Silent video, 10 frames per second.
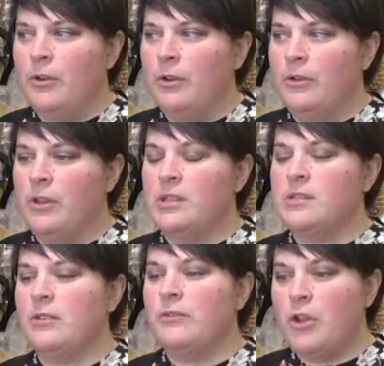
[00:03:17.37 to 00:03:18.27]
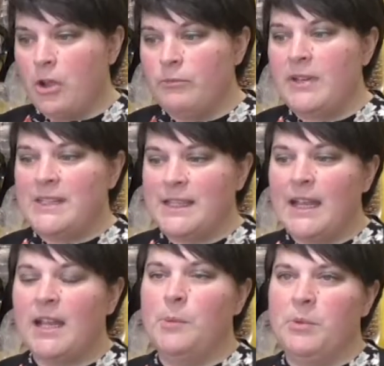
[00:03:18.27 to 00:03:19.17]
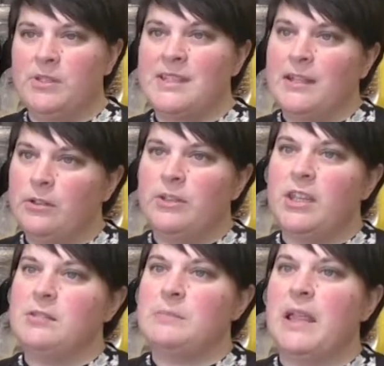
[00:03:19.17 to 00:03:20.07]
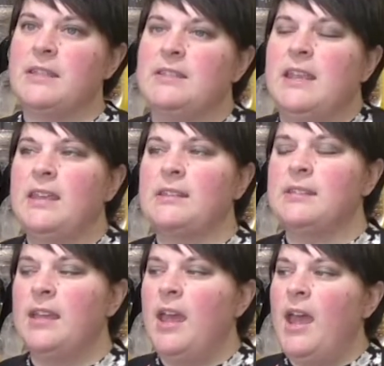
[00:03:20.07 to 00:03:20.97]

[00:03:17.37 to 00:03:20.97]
own sort of non-recyclable single-use plastics.